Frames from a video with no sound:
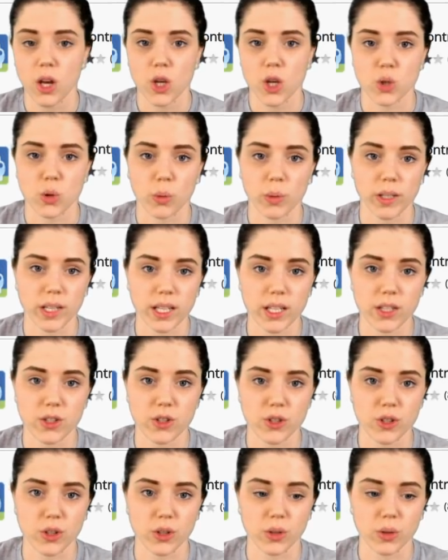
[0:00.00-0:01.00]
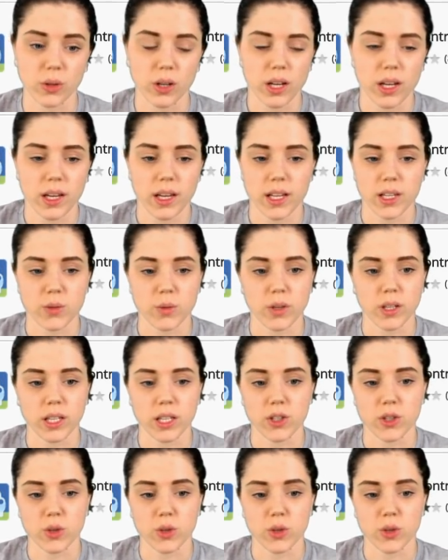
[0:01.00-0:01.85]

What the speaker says: So what we need to do is we need